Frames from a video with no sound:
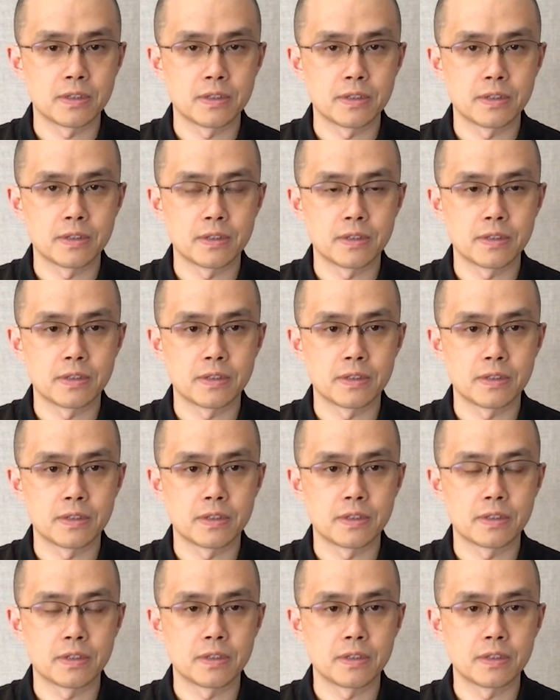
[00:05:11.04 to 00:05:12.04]

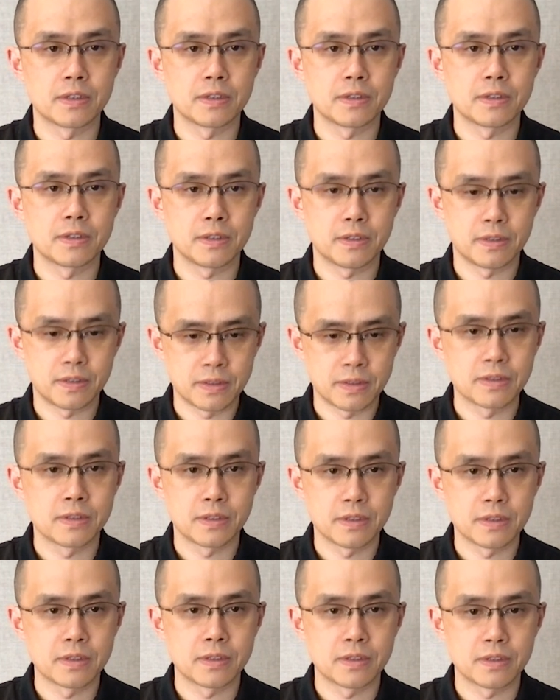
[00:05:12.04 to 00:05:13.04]

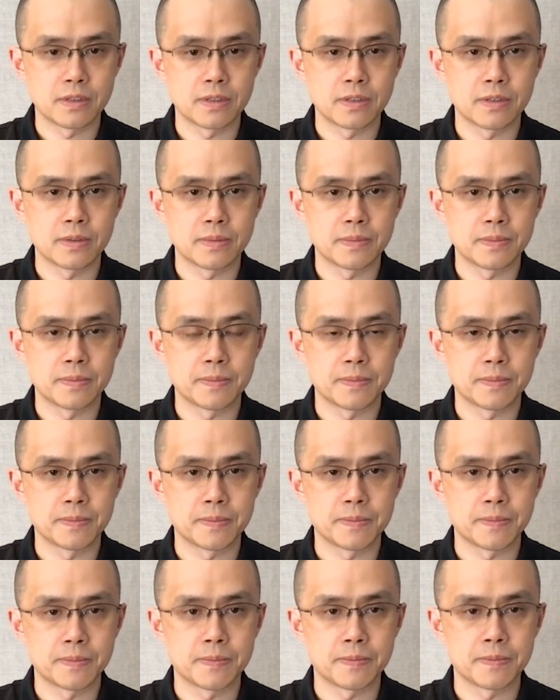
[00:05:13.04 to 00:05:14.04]

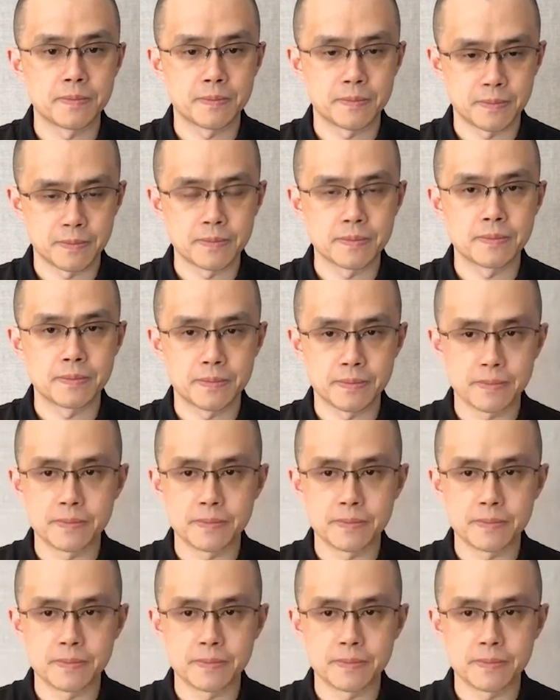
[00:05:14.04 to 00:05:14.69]
No words are spoken by the person on screen.